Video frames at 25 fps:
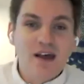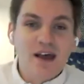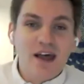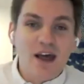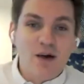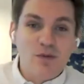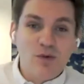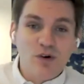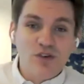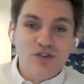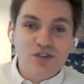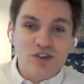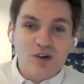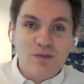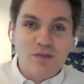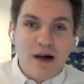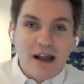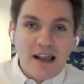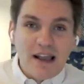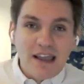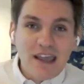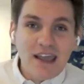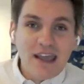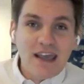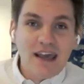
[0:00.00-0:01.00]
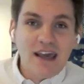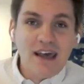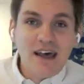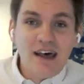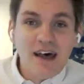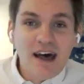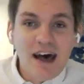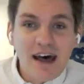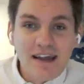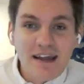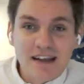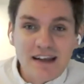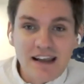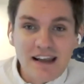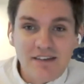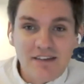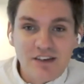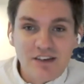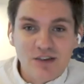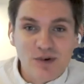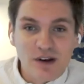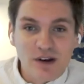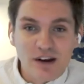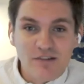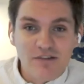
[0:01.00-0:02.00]
And once you're back here at
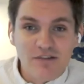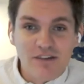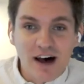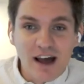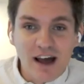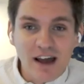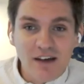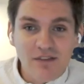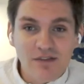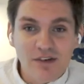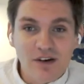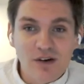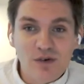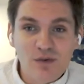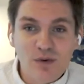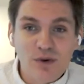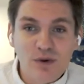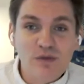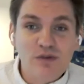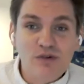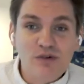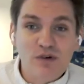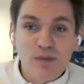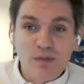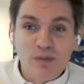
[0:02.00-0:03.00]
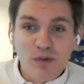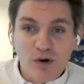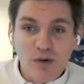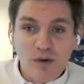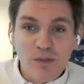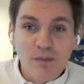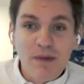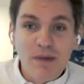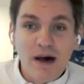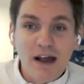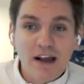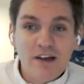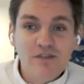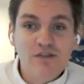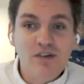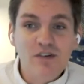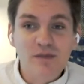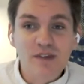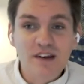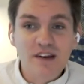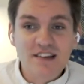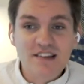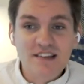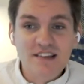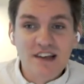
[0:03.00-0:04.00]
11:25, we will report back
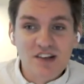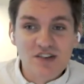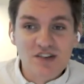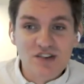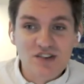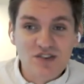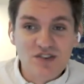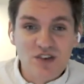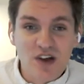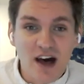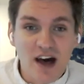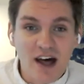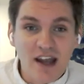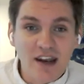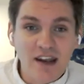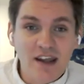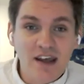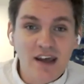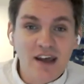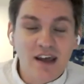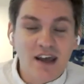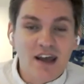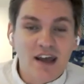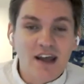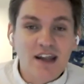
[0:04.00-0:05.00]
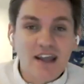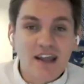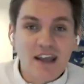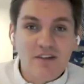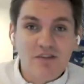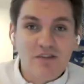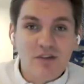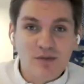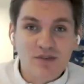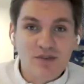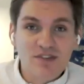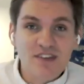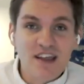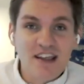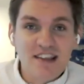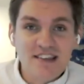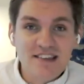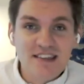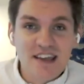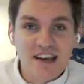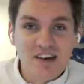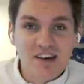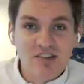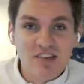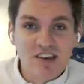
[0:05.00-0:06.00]
from the discussions you had and hear from
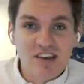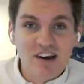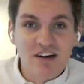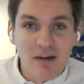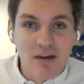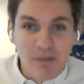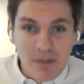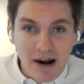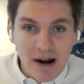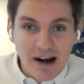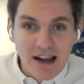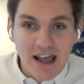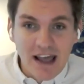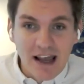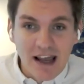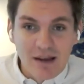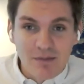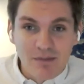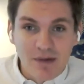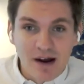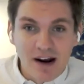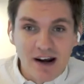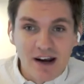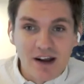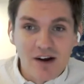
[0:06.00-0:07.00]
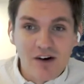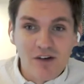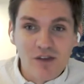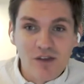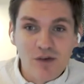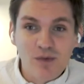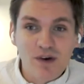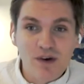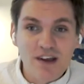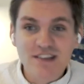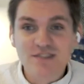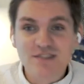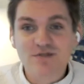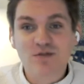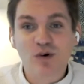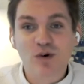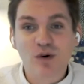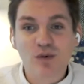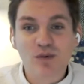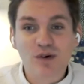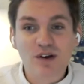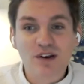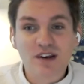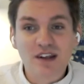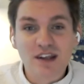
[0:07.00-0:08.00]
State Secretary Per Kallenberg on the ways
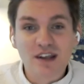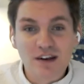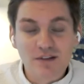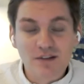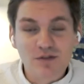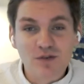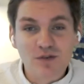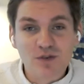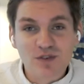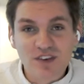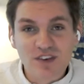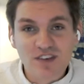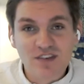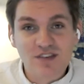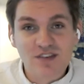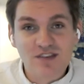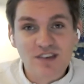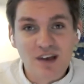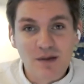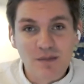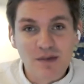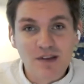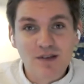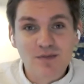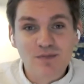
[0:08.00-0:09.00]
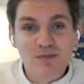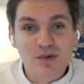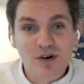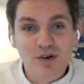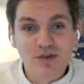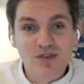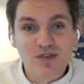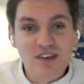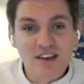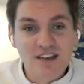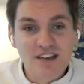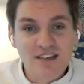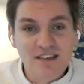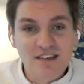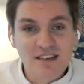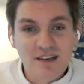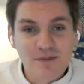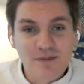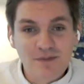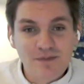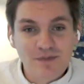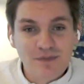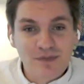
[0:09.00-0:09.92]
forward in the Food System Summit process.